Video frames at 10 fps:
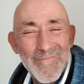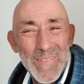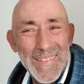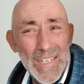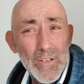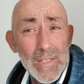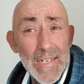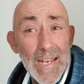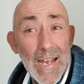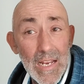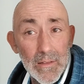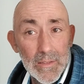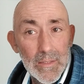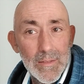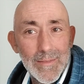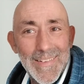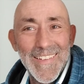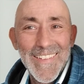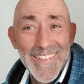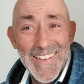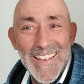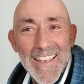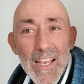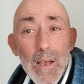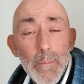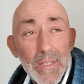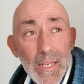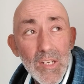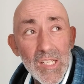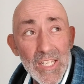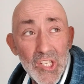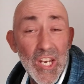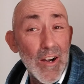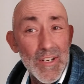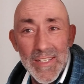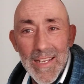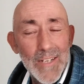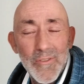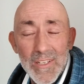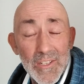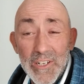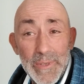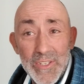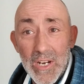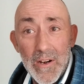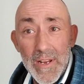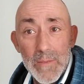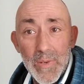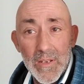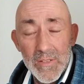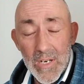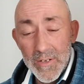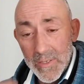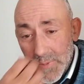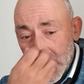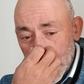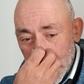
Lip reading: Potentially an island. Okay, potentially Jersey. I don't think it's going to be Jersey because